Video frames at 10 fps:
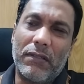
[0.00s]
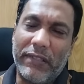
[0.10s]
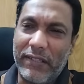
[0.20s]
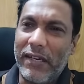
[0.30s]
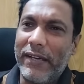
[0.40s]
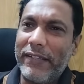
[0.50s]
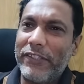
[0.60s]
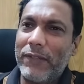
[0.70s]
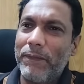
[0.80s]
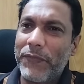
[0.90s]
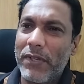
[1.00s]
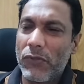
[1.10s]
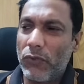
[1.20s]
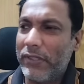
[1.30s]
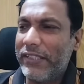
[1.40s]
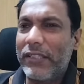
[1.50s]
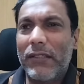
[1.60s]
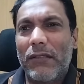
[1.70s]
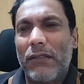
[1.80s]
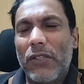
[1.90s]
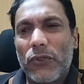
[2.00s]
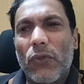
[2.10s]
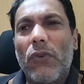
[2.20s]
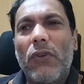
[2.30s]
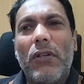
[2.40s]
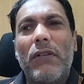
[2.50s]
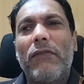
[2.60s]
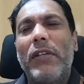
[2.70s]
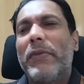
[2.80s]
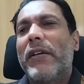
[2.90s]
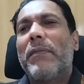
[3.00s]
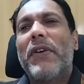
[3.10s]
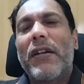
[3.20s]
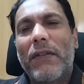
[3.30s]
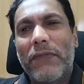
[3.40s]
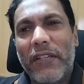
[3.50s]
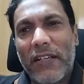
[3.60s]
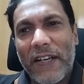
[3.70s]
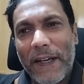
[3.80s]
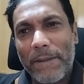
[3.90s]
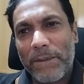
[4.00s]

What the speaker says: Tigray region. The region, the zone will become part of Tigray.